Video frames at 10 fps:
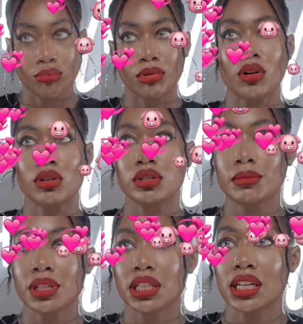But
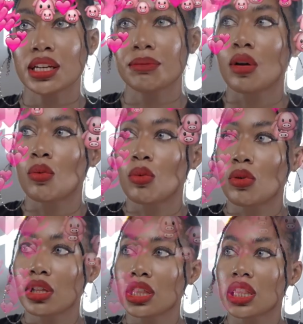ultimately,
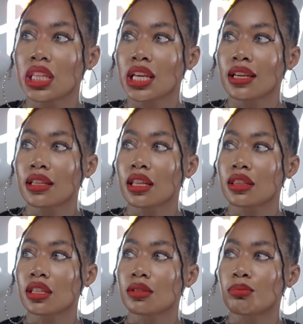one thing
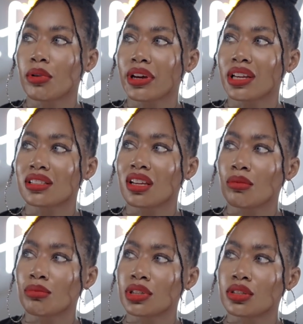that this break has
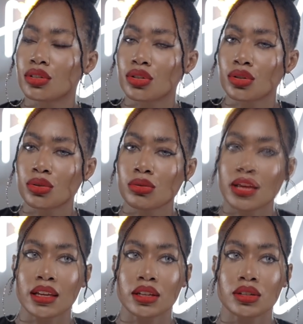helped me to do
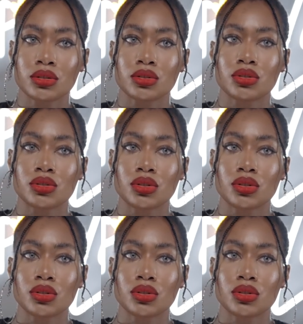is